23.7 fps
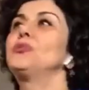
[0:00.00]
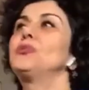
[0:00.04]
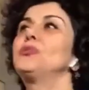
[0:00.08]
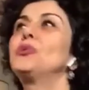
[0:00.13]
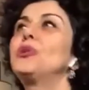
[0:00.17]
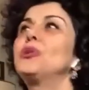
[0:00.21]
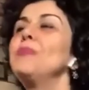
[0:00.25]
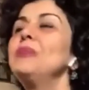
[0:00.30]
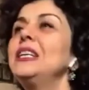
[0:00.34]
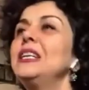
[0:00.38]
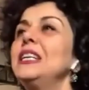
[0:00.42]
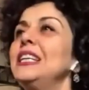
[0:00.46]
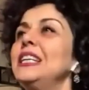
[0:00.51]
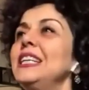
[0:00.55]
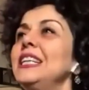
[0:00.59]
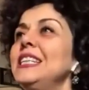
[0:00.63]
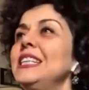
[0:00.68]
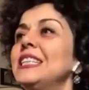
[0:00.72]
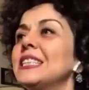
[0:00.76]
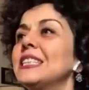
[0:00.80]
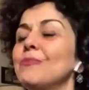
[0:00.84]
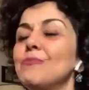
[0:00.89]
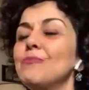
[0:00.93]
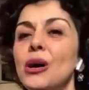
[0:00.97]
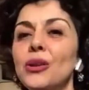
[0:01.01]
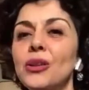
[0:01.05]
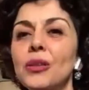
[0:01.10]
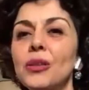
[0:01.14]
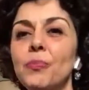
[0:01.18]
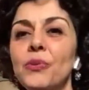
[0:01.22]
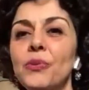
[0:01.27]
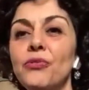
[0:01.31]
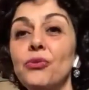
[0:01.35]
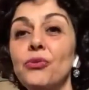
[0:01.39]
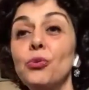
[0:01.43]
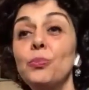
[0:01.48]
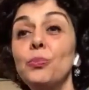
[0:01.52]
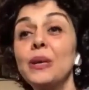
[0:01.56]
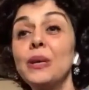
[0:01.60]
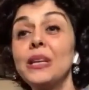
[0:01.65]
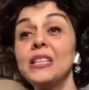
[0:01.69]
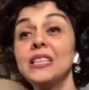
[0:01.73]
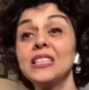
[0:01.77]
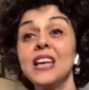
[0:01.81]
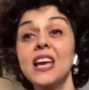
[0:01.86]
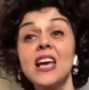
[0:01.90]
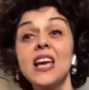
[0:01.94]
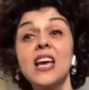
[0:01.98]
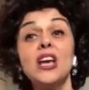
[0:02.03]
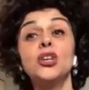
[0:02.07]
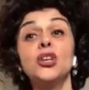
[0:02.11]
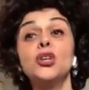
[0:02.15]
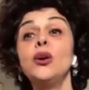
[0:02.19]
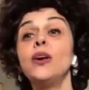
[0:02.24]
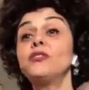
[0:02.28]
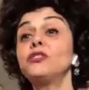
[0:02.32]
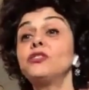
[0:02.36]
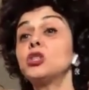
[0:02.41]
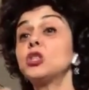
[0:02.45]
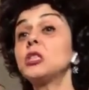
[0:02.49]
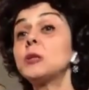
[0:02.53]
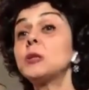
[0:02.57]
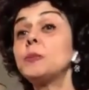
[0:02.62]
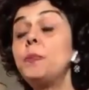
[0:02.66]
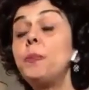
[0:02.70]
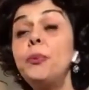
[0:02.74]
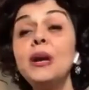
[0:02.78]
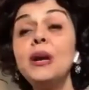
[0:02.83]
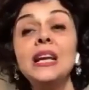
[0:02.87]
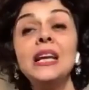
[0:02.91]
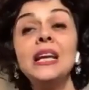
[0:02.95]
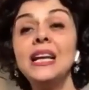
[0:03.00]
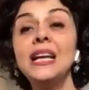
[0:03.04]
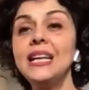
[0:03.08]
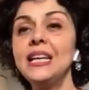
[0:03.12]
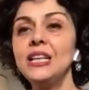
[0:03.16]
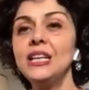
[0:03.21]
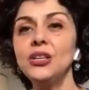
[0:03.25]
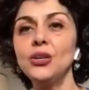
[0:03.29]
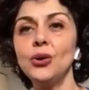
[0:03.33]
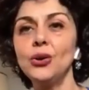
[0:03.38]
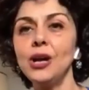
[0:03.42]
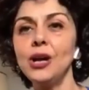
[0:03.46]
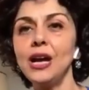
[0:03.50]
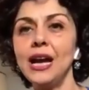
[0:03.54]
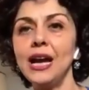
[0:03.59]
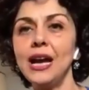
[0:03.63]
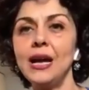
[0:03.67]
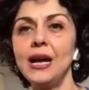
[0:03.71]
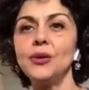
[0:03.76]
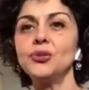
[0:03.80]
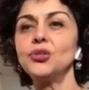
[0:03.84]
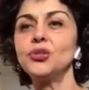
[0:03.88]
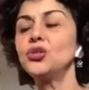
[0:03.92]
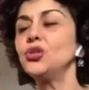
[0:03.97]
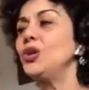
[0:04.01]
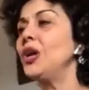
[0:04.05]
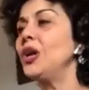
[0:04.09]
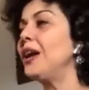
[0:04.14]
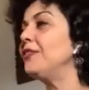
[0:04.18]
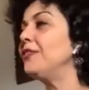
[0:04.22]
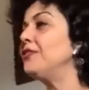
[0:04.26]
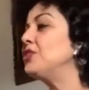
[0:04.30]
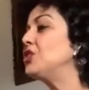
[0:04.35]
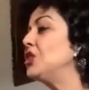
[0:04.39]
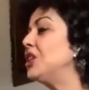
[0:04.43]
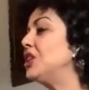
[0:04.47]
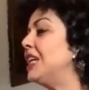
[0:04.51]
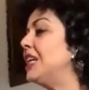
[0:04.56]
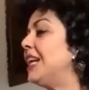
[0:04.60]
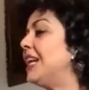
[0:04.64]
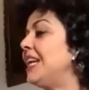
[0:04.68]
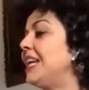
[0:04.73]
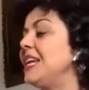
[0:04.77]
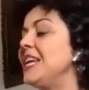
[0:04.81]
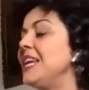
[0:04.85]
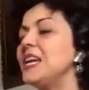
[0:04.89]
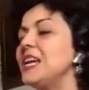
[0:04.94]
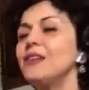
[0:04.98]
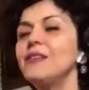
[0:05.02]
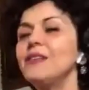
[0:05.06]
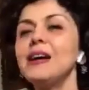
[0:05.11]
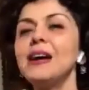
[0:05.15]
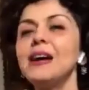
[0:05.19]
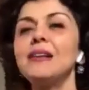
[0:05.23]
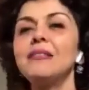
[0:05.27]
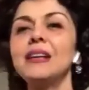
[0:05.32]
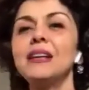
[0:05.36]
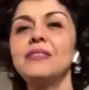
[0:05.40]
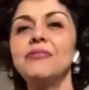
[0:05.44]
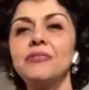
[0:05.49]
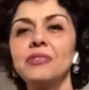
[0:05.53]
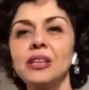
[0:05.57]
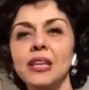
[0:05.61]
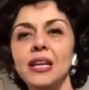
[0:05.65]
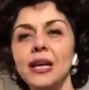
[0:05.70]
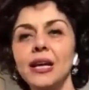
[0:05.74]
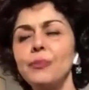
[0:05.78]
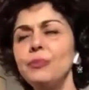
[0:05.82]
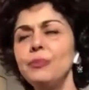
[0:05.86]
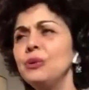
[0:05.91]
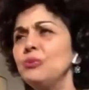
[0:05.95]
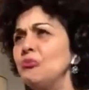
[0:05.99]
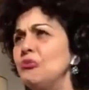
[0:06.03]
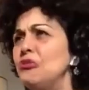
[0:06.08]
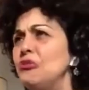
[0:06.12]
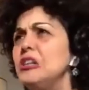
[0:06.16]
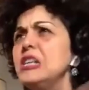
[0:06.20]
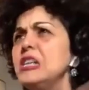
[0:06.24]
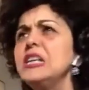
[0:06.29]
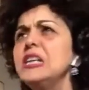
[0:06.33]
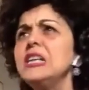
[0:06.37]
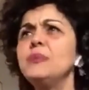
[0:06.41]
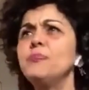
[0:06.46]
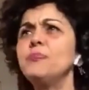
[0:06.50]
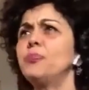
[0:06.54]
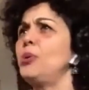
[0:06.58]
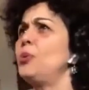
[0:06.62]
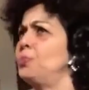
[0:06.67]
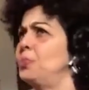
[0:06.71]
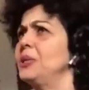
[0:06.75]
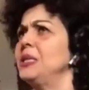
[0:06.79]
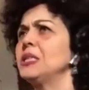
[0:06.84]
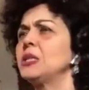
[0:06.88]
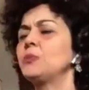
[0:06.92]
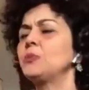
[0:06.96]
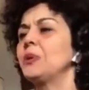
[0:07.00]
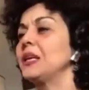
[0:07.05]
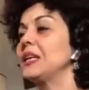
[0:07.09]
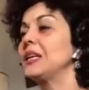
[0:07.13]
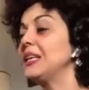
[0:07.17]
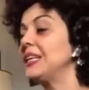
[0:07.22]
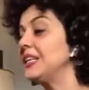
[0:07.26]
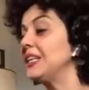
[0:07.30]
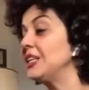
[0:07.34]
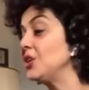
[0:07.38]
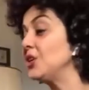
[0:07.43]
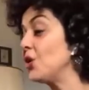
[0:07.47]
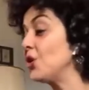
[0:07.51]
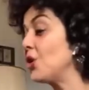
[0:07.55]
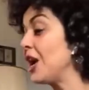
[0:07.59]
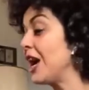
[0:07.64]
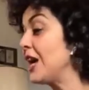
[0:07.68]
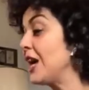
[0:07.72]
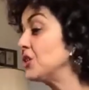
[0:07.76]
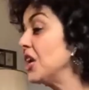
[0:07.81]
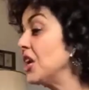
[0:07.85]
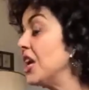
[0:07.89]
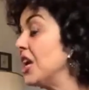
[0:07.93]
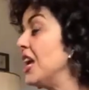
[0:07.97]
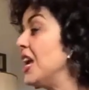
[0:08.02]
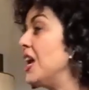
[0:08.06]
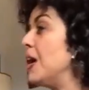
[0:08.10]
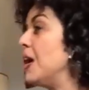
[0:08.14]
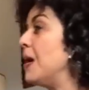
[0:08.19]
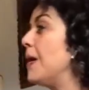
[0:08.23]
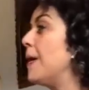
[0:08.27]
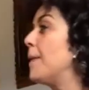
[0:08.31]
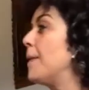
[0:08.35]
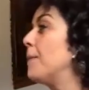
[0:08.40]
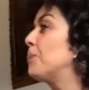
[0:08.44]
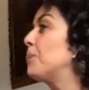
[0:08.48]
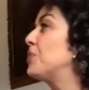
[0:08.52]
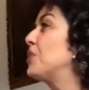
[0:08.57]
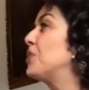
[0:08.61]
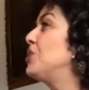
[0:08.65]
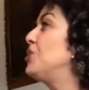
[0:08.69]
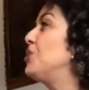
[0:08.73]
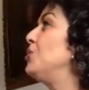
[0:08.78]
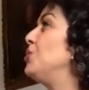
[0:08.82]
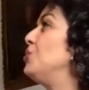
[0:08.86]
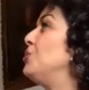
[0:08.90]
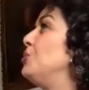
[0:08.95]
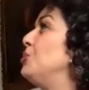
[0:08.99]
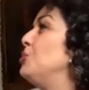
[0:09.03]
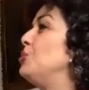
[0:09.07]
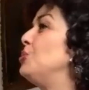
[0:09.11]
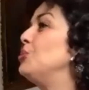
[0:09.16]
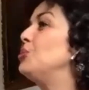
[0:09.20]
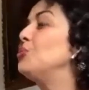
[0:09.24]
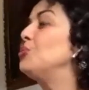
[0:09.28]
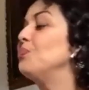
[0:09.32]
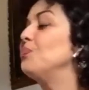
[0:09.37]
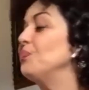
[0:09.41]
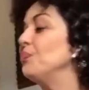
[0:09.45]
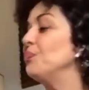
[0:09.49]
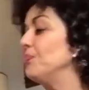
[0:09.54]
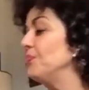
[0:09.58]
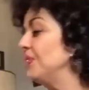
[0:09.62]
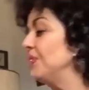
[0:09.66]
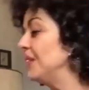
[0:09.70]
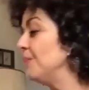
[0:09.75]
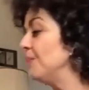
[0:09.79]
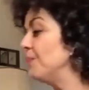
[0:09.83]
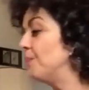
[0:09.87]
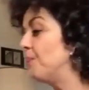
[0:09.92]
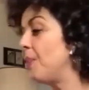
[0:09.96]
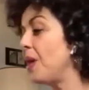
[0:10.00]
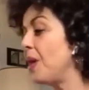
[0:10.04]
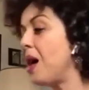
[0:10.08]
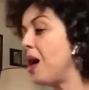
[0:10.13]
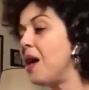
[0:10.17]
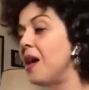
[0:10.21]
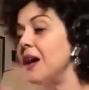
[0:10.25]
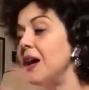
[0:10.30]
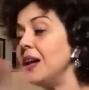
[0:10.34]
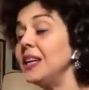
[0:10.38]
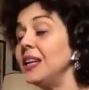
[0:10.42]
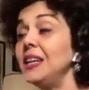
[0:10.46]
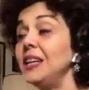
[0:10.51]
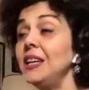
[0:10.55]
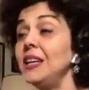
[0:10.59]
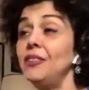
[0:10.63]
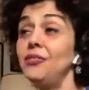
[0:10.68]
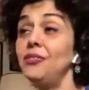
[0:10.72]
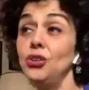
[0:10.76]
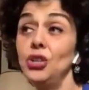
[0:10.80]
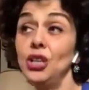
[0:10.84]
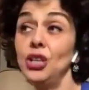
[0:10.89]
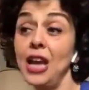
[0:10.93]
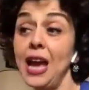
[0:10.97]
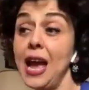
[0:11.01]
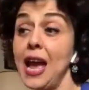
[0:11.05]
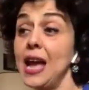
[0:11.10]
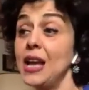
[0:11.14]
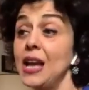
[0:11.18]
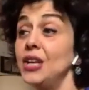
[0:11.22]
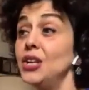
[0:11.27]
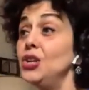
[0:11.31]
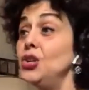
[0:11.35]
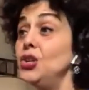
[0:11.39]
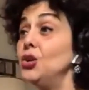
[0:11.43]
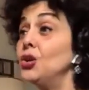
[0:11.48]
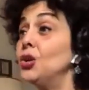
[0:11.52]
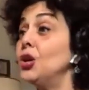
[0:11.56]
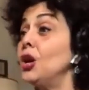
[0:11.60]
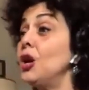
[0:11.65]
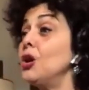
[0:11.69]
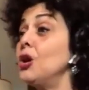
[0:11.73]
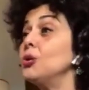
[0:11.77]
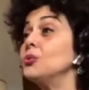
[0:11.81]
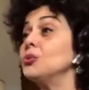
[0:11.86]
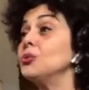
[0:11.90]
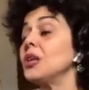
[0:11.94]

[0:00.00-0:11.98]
I mean, at least a month before, because you have to spring clean your house. You have to clear out everything. I mean, really properly spring clean your house. You buy, if you can, new clothes.